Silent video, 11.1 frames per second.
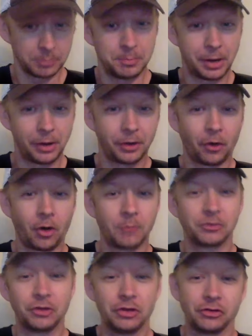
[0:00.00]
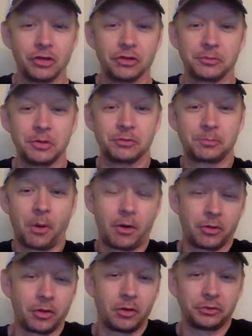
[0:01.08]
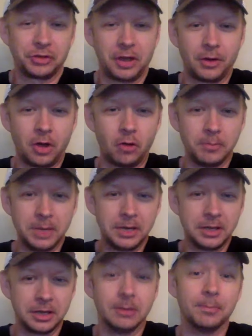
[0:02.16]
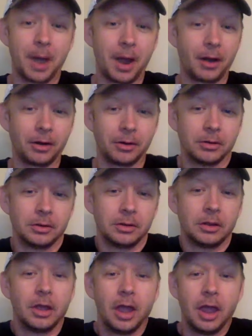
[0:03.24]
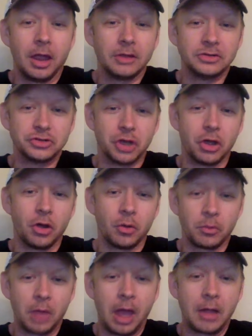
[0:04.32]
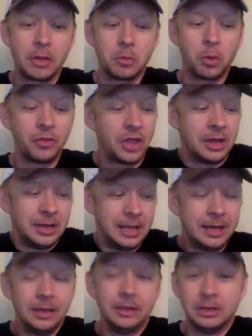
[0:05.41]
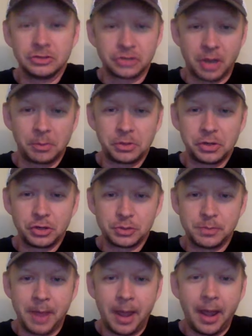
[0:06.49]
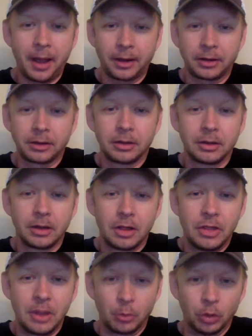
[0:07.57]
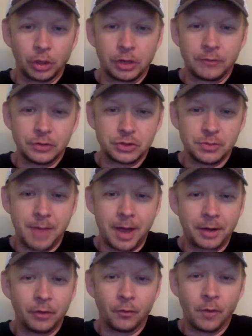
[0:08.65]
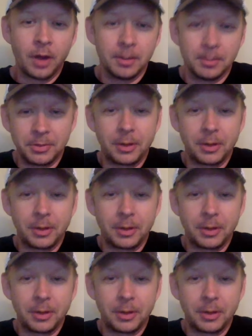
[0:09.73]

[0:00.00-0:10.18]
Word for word: Gotcha. Bearing Arms is, is, is part of the whole Townhall media empire. Mm. so, what they needed is a couple of years back, they were looking for somebody to run it.